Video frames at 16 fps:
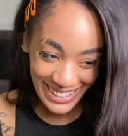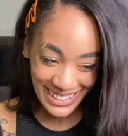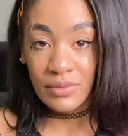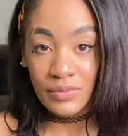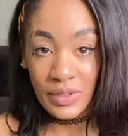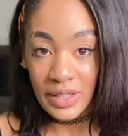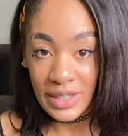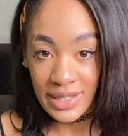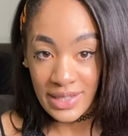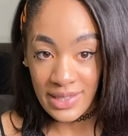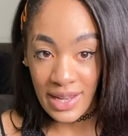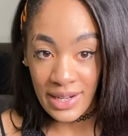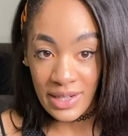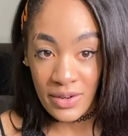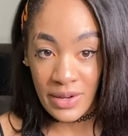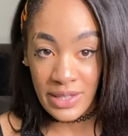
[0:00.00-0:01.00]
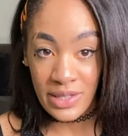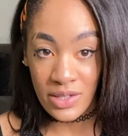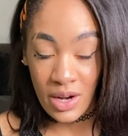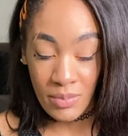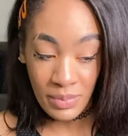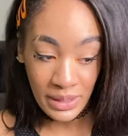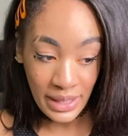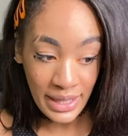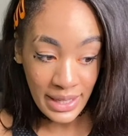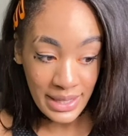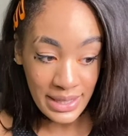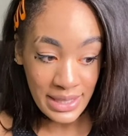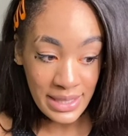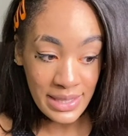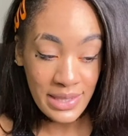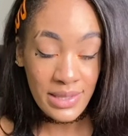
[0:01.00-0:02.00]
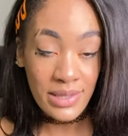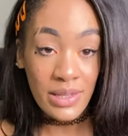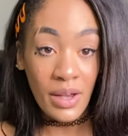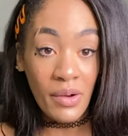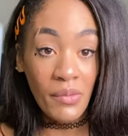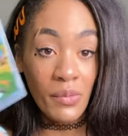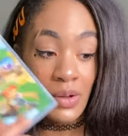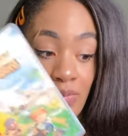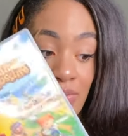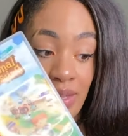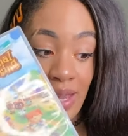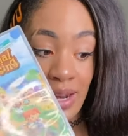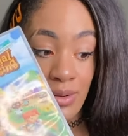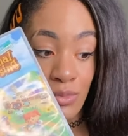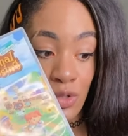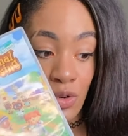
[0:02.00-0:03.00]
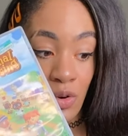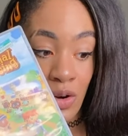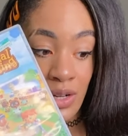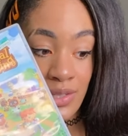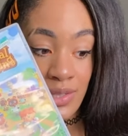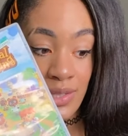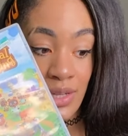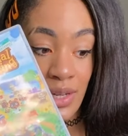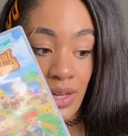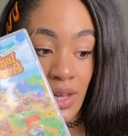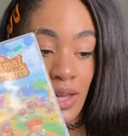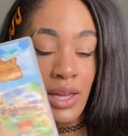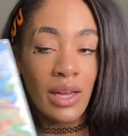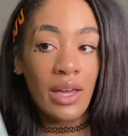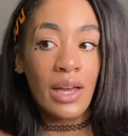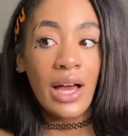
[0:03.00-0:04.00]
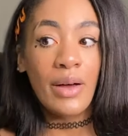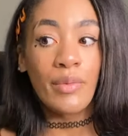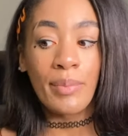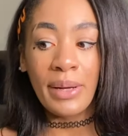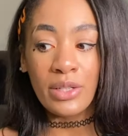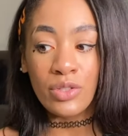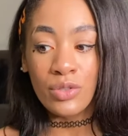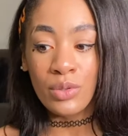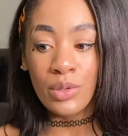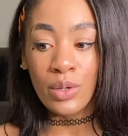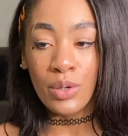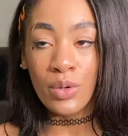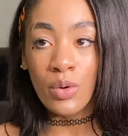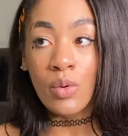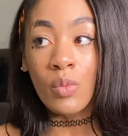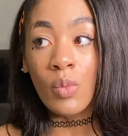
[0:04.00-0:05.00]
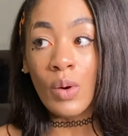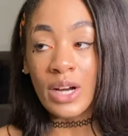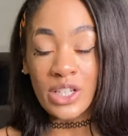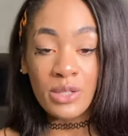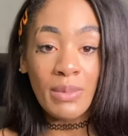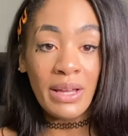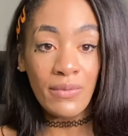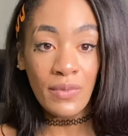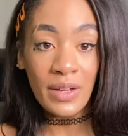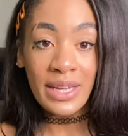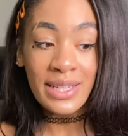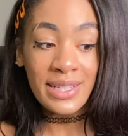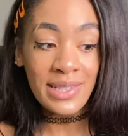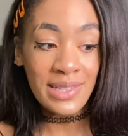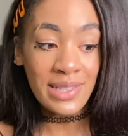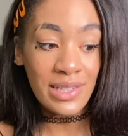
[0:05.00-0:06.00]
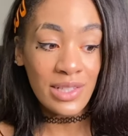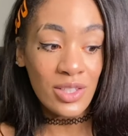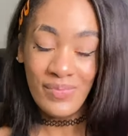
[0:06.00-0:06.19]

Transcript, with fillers: Very excited to go ahead and start playing this with the Animal Crossing. I'm about to go wash my face.